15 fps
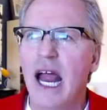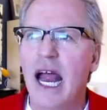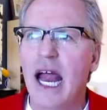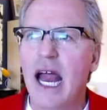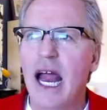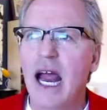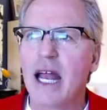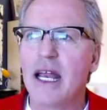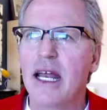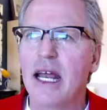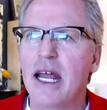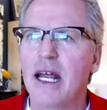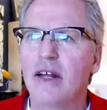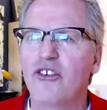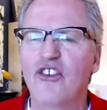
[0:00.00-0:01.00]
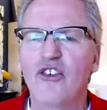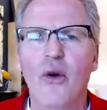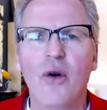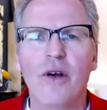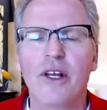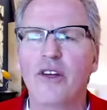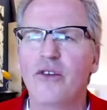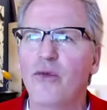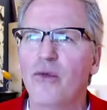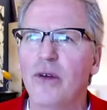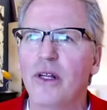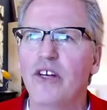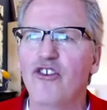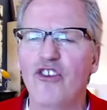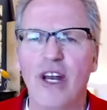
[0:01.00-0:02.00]
And story is
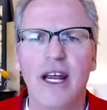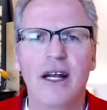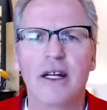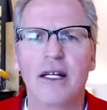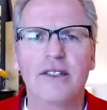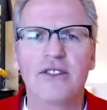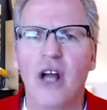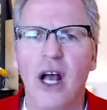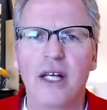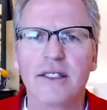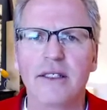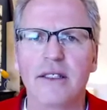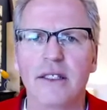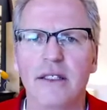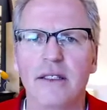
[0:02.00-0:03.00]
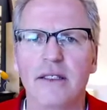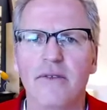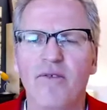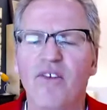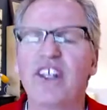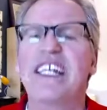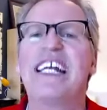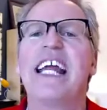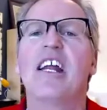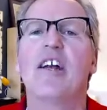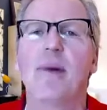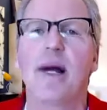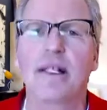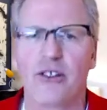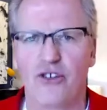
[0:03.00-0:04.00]
really channel agnostic. Forget
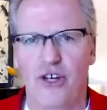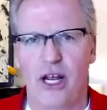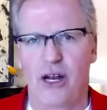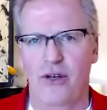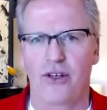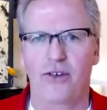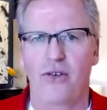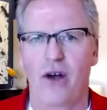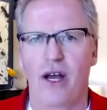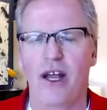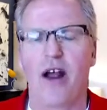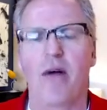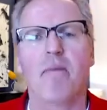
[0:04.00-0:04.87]
about the channels for right now.